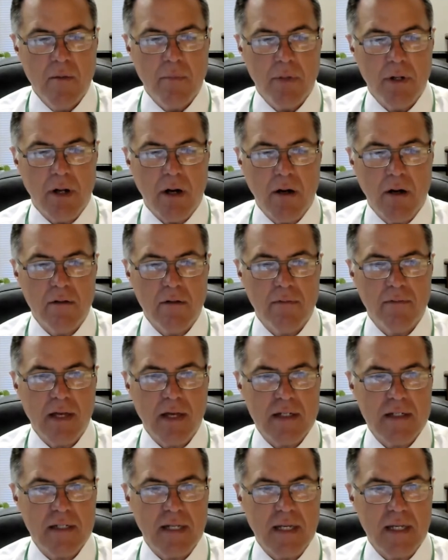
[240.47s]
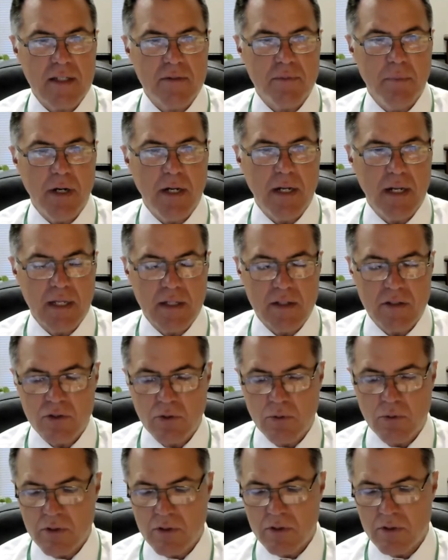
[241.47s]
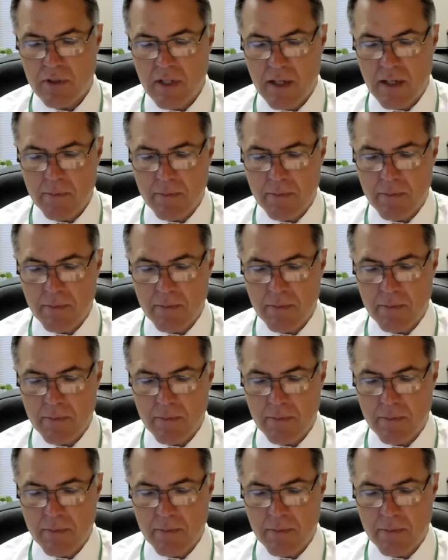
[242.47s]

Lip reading: But all of that takes money. So it's